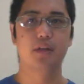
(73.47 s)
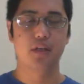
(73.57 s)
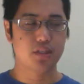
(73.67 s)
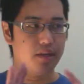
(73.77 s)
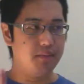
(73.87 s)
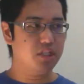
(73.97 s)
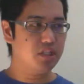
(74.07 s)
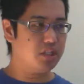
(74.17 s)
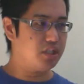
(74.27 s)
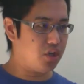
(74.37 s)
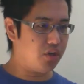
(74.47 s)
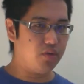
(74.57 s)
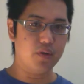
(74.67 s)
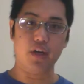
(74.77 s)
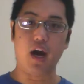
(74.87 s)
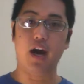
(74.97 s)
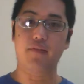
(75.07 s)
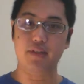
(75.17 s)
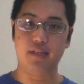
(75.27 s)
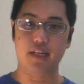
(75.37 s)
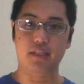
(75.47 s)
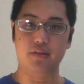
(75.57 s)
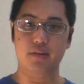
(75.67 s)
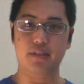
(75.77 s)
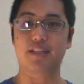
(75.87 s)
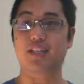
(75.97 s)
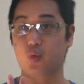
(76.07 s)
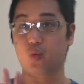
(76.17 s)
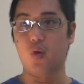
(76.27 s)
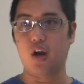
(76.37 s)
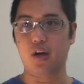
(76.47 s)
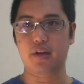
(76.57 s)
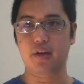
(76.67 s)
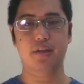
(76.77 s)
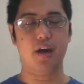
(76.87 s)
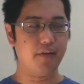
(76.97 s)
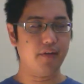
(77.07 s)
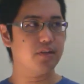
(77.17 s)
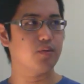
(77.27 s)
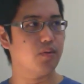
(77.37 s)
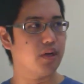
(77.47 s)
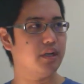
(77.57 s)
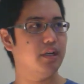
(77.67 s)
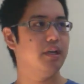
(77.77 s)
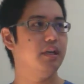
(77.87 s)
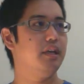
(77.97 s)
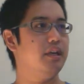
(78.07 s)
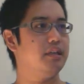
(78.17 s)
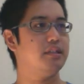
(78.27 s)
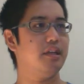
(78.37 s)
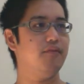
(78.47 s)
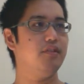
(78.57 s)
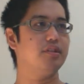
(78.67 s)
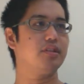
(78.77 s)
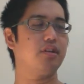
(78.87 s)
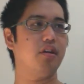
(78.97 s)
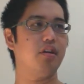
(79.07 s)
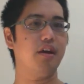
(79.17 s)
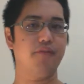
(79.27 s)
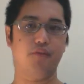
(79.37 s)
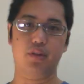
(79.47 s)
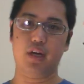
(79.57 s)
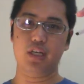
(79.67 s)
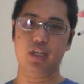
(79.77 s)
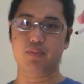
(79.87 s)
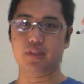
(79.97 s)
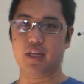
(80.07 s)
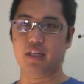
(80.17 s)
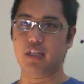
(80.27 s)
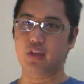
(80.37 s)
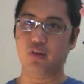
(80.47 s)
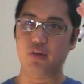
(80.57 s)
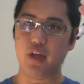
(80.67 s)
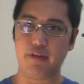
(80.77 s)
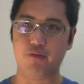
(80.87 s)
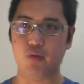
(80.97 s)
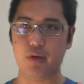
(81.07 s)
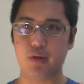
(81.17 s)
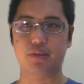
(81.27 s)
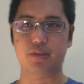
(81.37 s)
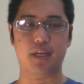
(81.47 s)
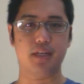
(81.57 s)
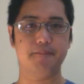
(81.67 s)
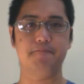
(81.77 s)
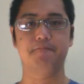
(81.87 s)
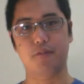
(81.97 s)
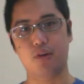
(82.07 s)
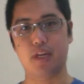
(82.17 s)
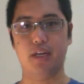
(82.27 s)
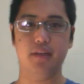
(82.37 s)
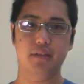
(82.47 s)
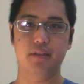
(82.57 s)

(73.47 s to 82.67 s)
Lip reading: so let me just show you what the obvious answer is that's wrong. The obvious one is if you start off with 100%, then you go down 40%, okay?